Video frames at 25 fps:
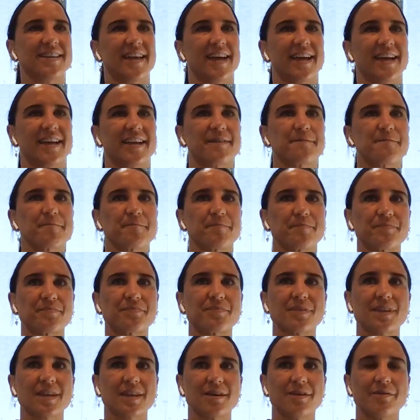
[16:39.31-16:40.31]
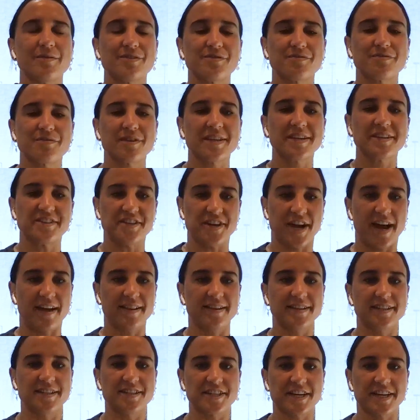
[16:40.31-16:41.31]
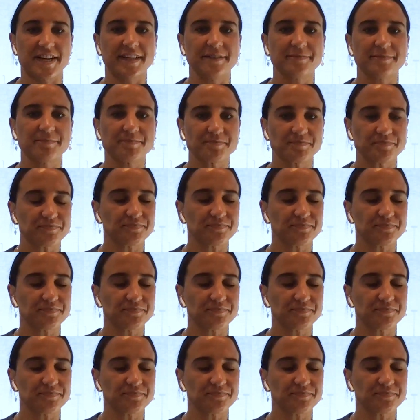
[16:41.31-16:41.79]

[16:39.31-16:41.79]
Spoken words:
like, it was really challenging.